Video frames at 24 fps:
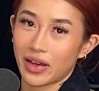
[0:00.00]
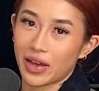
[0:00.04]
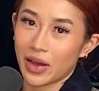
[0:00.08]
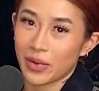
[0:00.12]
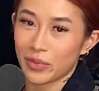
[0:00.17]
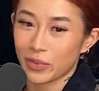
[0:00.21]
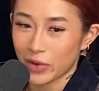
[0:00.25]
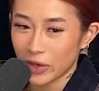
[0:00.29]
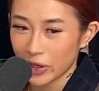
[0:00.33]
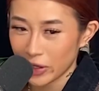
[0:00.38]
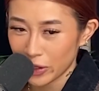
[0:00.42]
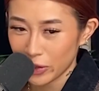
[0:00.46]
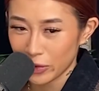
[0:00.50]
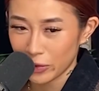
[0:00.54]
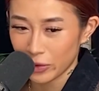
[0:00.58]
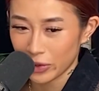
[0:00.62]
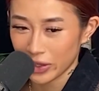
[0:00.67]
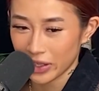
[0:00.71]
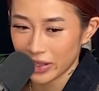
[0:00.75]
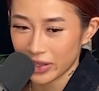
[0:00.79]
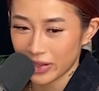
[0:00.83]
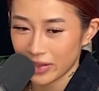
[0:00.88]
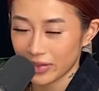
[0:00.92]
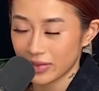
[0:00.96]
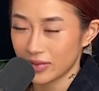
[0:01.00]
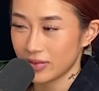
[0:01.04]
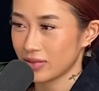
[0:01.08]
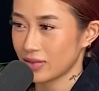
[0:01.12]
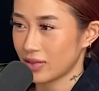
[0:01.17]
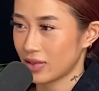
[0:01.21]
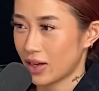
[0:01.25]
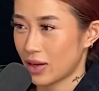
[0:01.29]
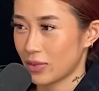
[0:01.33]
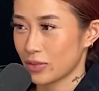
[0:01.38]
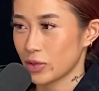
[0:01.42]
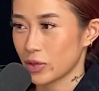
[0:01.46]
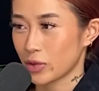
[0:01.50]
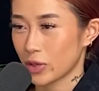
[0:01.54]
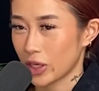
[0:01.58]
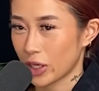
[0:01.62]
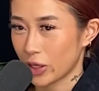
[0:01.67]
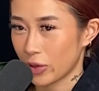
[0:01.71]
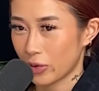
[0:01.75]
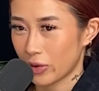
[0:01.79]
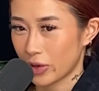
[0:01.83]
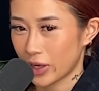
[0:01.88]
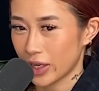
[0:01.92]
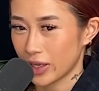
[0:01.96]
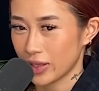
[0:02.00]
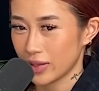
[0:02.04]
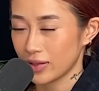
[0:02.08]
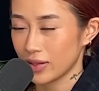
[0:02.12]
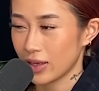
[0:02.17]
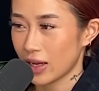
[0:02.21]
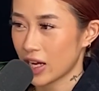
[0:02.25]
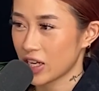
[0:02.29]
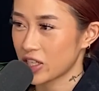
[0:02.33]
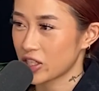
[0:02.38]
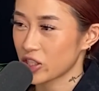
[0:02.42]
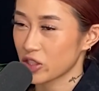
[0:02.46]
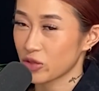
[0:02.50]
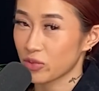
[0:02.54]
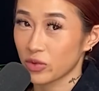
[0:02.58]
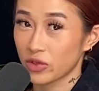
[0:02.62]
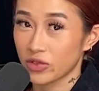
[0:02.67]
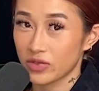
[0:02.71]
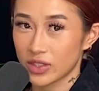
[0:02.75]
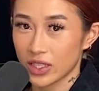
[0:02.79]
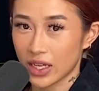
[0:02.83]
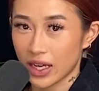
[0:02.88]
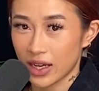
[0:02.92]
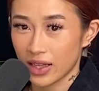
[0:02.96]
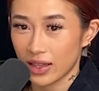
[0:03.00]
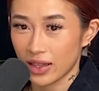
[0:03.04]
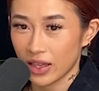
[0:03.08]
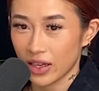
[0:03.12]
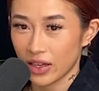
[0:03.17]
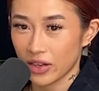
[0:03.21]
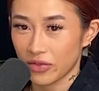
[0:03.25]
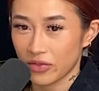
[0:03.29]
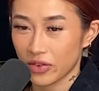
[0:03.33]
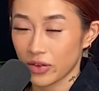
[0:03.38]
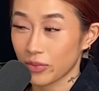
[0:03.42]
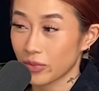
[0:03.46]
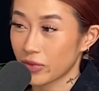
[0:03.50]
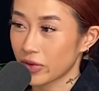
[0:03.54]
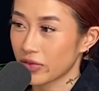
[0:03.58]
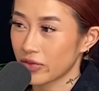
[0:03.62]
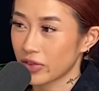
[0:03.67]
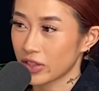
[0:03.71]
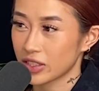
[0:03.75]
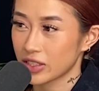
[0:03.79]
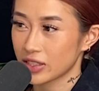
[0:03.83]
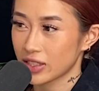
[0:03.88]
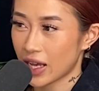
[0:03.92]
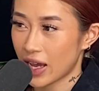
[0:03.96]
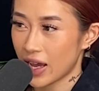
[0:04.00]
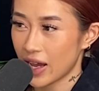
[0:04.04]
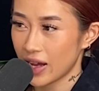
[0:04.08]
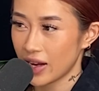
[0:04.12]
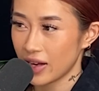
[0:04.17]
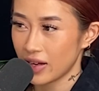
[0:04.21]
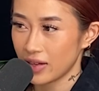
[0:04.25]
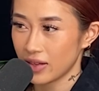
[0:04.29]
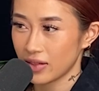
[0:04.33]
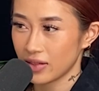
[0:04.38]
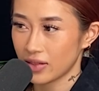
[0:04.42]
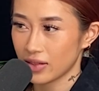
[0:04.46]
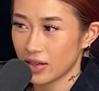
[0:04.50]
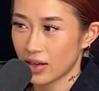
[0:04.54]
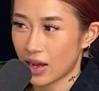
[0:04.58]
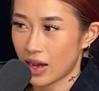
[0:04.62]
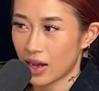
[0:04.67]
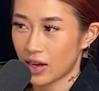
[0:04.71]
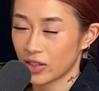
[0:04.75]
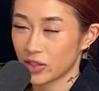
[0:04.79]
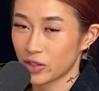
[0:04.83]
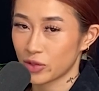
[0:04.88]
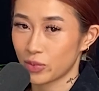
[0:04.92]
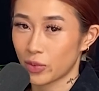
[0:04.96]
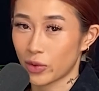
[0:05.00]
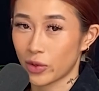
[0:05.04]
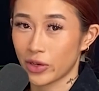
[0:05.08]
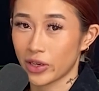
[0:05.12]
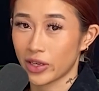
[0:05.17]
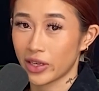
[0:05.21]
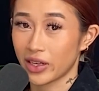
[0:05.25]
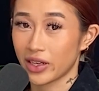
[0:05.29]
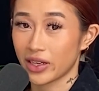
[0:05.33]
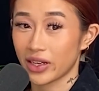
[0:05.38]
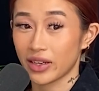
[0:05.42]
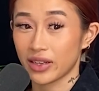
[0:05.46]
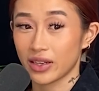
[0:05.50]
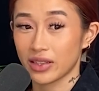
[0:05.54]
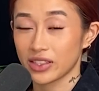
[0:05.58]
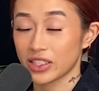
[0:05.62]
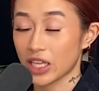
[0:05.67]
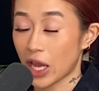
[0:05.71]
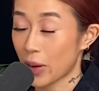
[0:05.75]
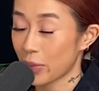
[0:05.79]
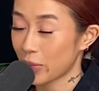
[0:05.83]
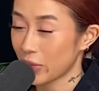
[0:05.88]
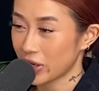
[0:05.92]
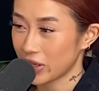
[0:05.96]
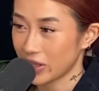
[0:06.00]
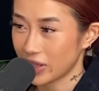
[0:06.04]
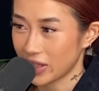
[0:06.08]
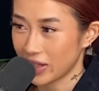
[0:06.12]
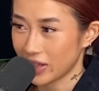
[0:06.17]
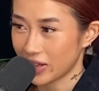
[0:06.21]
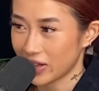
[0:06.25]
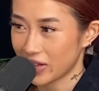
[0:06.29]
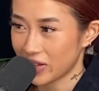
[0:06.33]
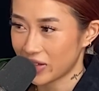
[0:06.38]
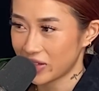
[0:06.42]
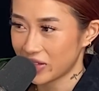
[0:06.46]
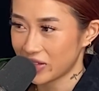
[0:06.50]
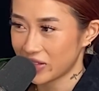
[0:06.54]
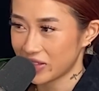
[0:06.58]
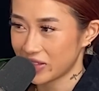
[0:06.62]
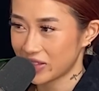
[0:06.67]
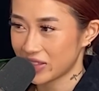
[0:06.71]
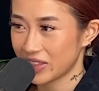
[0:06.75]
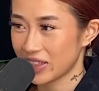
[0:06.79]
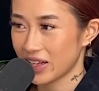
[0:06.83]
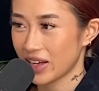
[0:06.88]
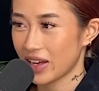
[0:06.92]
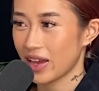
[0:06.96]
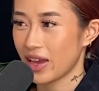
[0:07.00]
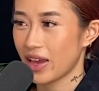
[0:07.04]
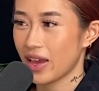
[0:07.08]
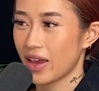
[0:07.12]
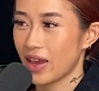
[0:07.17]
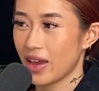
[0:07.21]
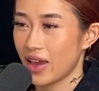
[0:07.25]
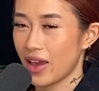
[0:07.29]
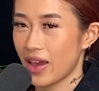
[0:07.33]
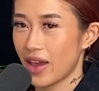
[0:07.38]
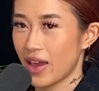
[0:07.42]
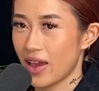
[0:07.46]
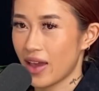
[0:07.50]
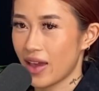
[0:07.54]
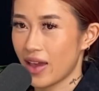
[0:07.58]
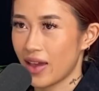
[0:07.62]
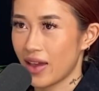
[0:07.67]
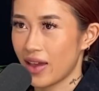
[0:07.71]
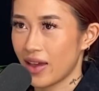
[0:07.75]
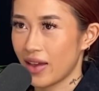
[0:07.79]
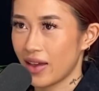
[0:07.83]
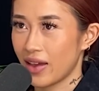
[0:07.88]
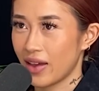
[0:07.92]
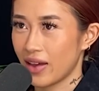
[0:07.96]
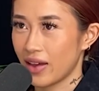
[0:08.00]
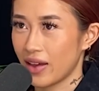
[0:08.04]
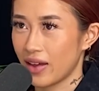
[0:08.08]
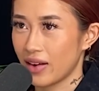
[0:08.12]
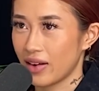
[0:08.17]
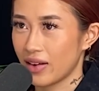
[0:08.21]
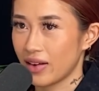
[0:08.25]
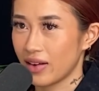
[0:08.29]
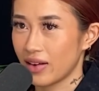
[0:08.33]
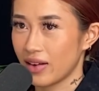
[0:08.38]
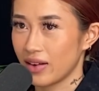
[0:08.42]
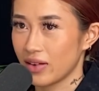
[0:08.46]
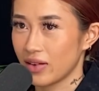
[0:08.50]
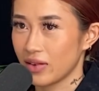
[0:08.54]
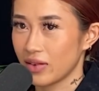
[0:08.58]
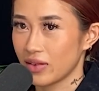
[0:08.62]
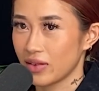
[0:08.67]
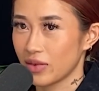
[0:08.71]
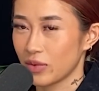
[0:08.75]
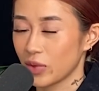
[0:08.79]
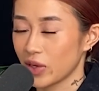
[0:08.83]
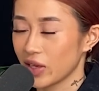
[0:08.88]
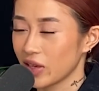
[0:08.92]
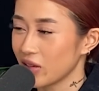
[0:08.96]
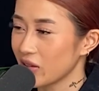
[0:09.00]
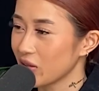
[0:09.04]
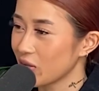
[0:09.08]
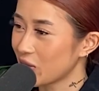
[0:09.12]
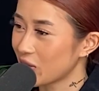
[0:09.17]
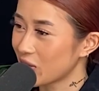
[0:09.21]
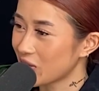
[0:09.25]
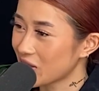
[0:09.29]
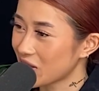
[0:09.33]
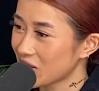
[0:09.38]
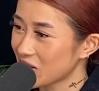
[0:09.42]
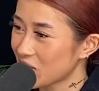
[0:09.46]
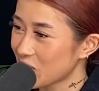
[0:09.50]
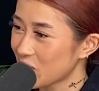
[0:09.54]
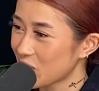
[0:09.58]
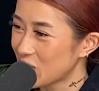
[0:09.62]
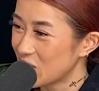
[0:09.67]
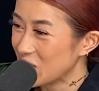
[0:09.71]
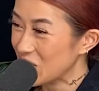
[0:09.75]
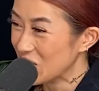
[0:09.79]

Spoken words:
I'm Maria Nguyen. I'm 21. I just moved to LA from Riverside. I was born in San Bernardino. And wait, what was I supposed to